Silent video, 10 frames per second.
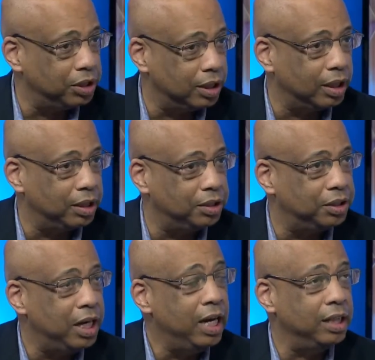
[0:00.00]
a, it's,
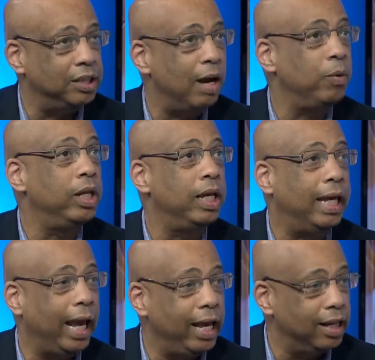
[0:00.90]
it's not really a
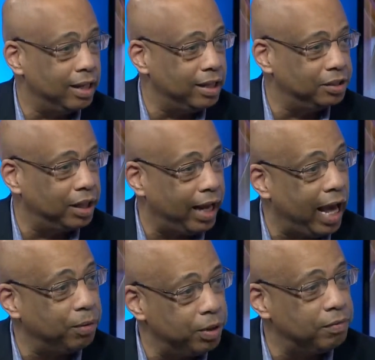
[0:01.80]
gala, it's a
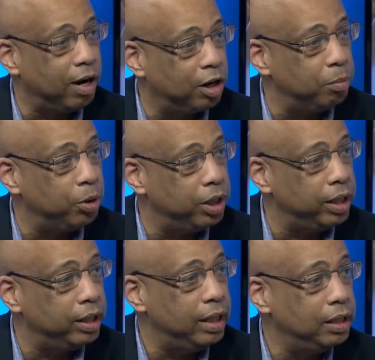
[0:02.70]
gathering of our
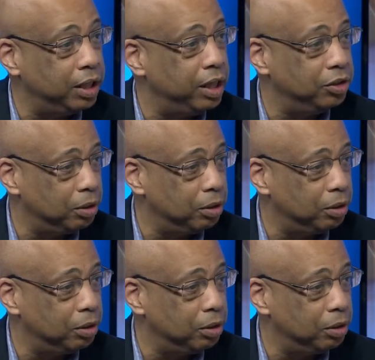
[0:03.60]
community to hear some